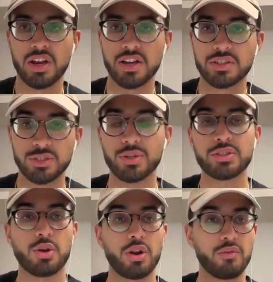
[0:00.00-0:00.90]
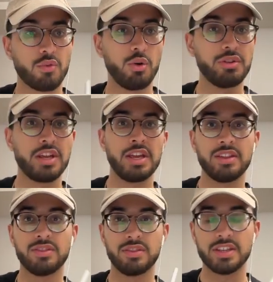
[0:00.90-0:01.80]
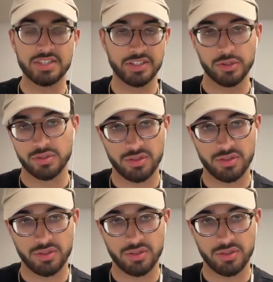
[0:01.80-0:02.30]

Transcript: students are enrolled in this year's